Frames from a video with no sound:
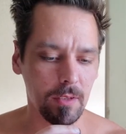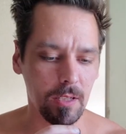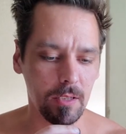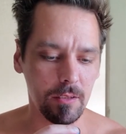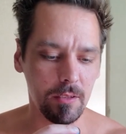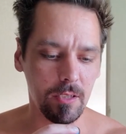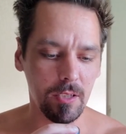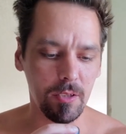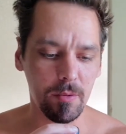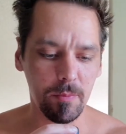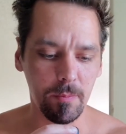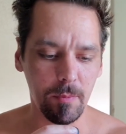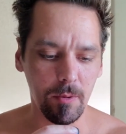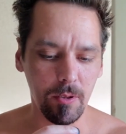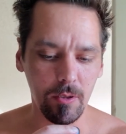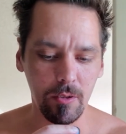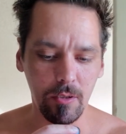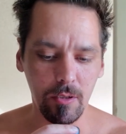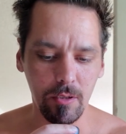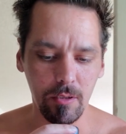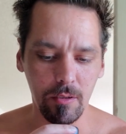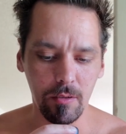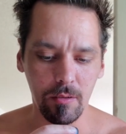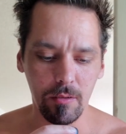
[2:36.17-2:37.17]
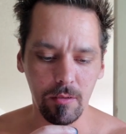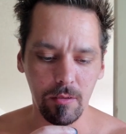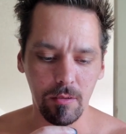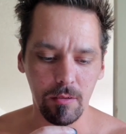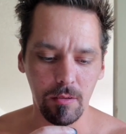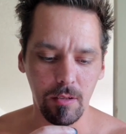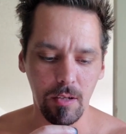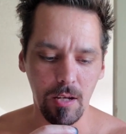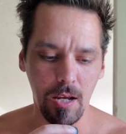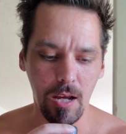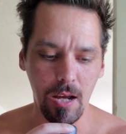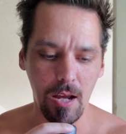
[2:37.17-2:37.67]
this book
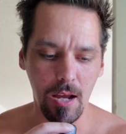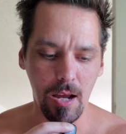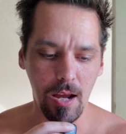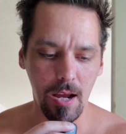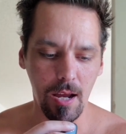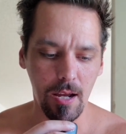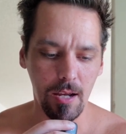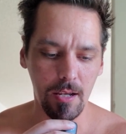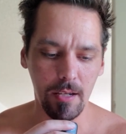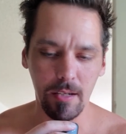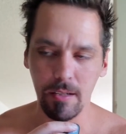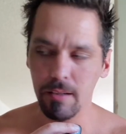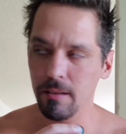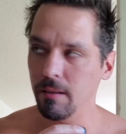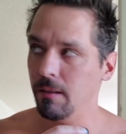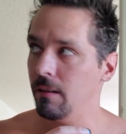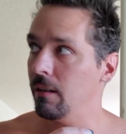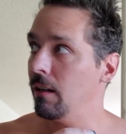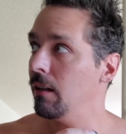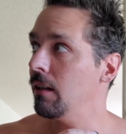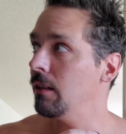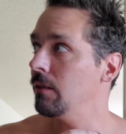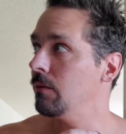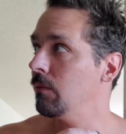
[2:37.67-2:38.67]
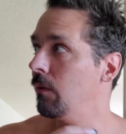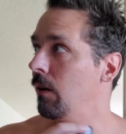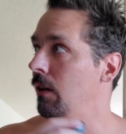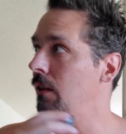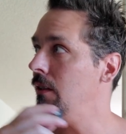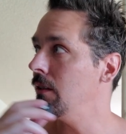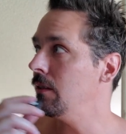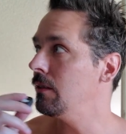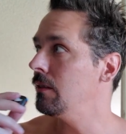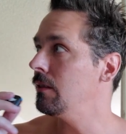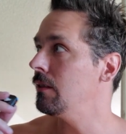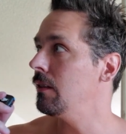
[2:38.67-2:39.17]
and as well
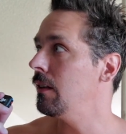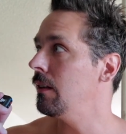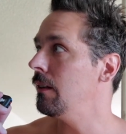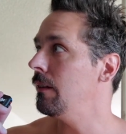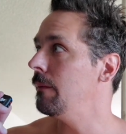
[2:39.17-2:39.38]
as